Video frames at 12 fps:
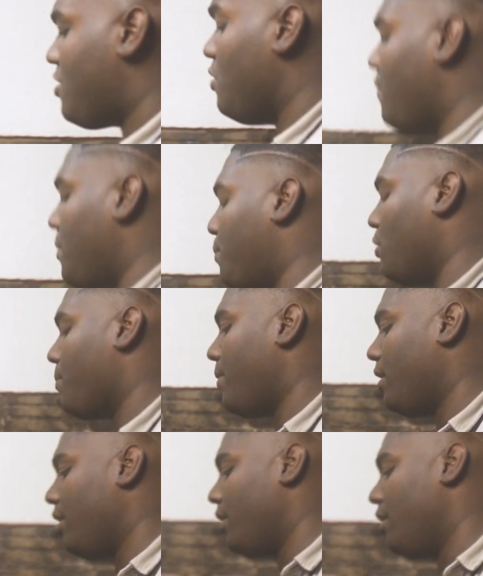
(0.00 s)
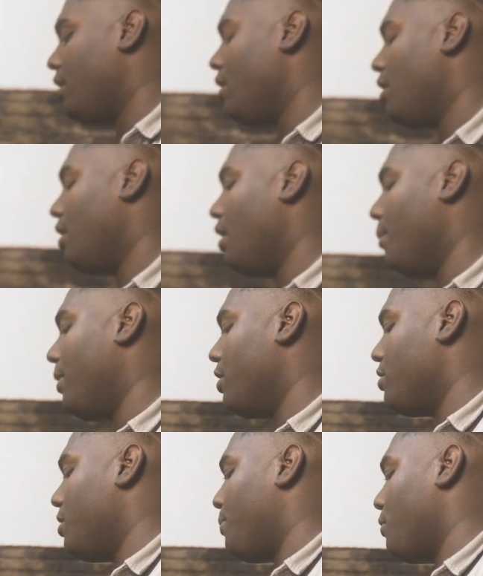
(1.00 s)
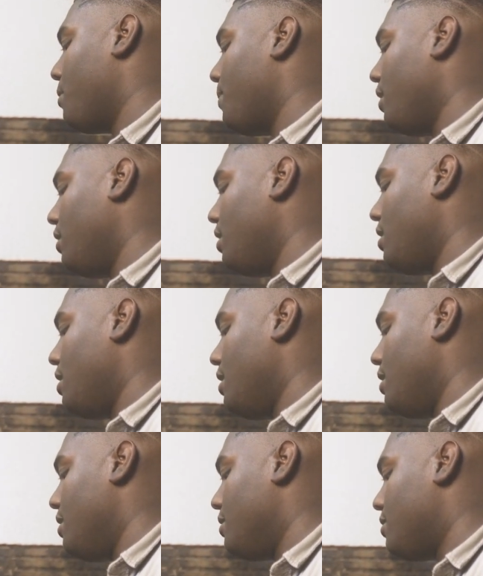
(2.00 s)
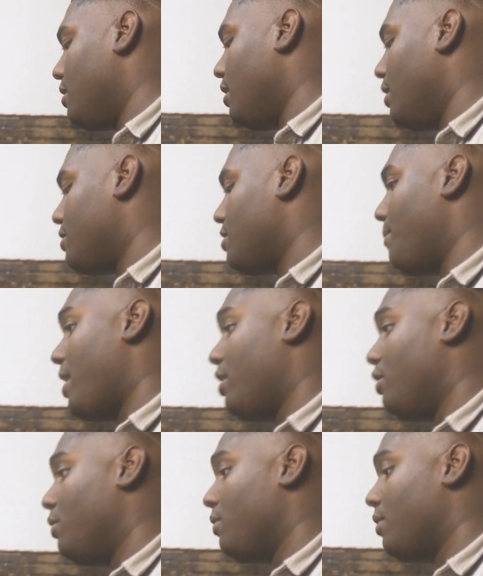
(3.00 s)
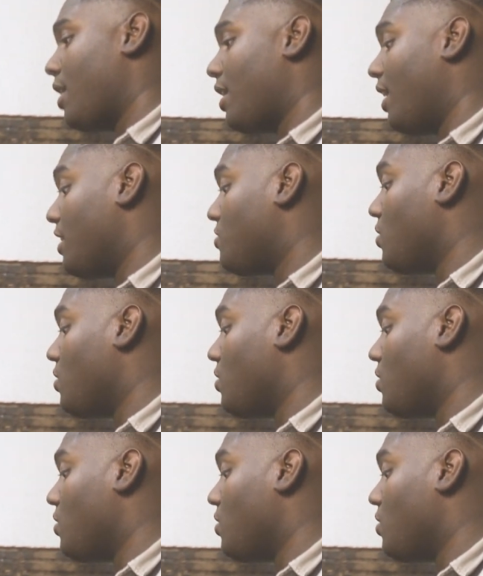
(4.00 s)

sous vide pork belly. Um, under the pork belly is uh, tomato, kind of like